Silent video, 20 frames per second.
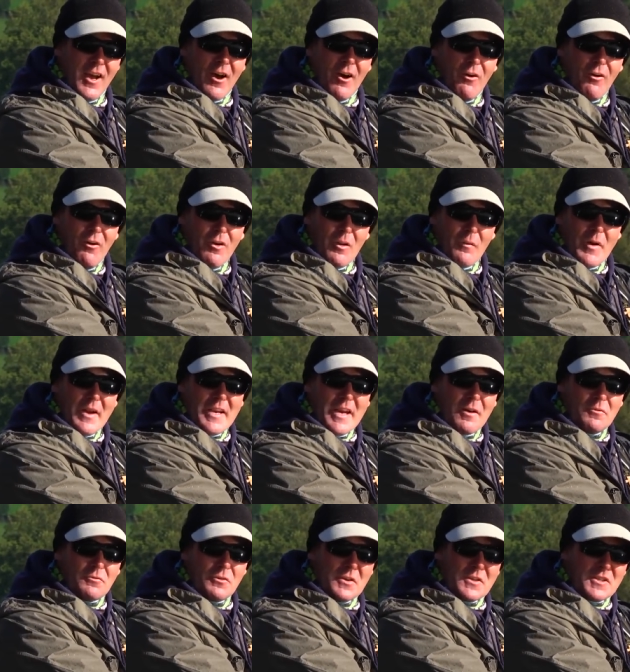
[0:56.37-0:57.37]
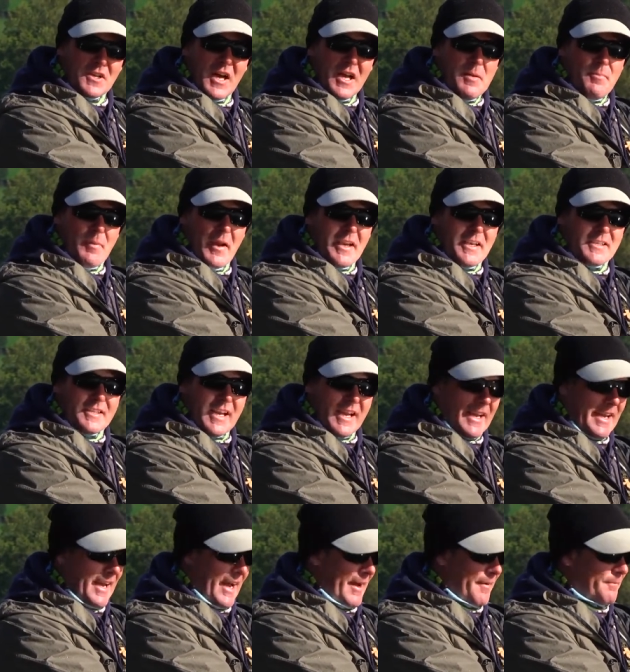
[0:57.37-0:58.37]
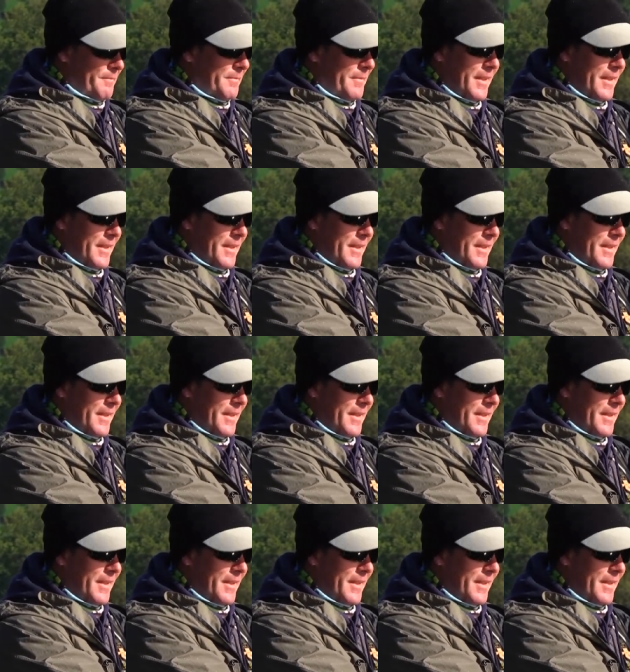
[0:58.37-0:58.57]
all the way down to a type 8 sinker.